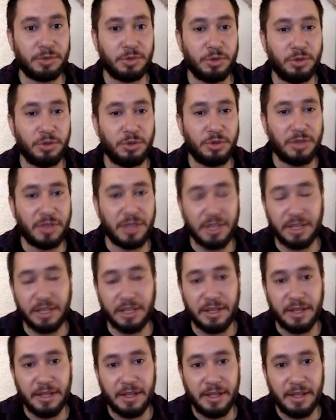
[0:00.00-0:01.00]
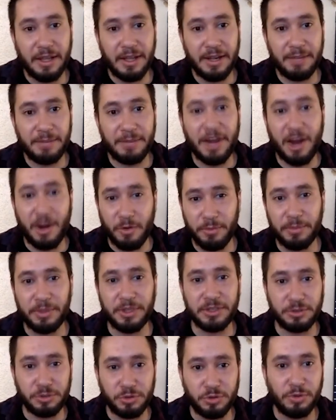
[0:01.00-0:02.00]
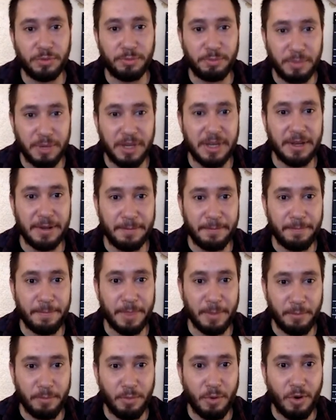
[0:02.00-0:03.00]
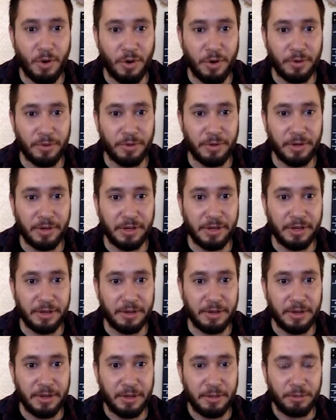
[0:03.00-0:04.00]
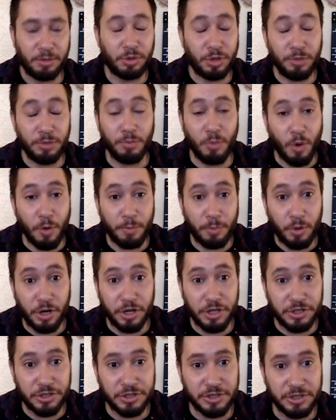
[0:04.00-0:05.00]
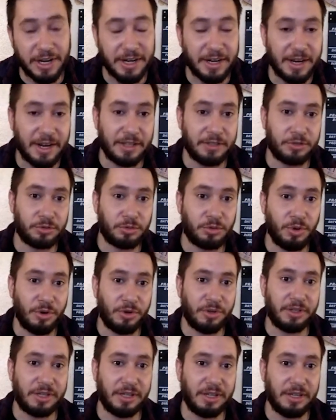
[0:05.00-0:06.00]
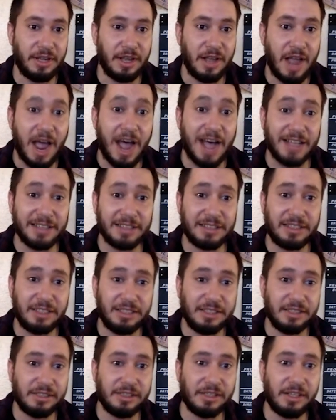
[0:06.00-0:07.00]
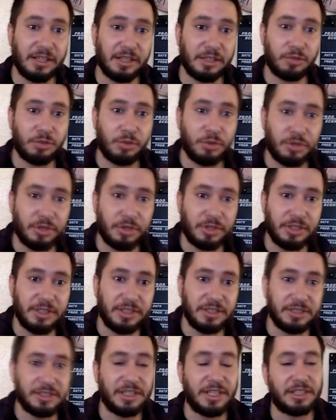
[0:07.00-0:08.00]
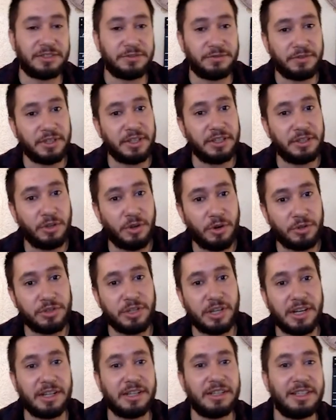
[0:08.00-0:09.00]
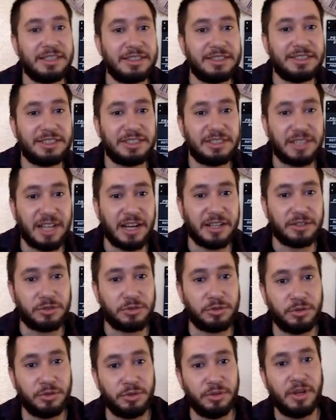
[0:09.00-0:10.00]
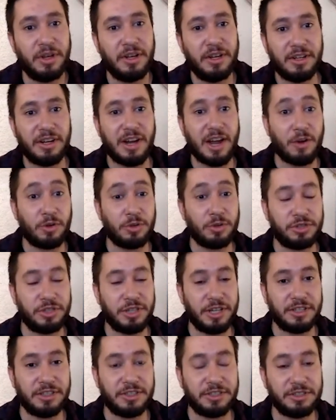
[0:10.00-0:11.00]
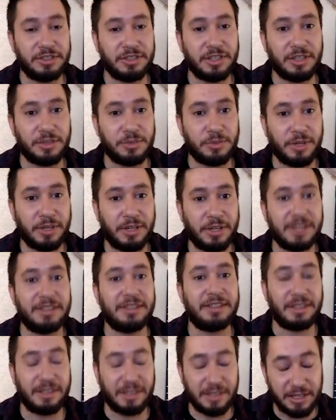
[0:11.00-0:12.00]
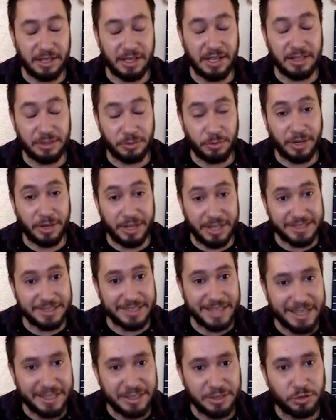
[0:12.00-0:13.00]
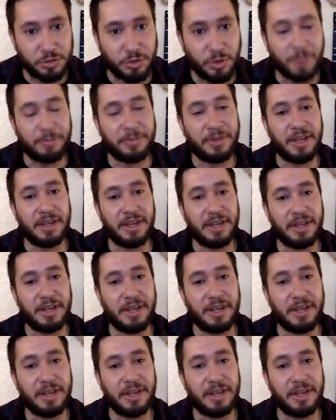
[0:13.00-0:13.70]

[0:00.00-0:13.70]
Do you think governments should be more putting more pressure against Turkey until Turkey sets free the Ocalan and starts to negotiations, as well as they stop their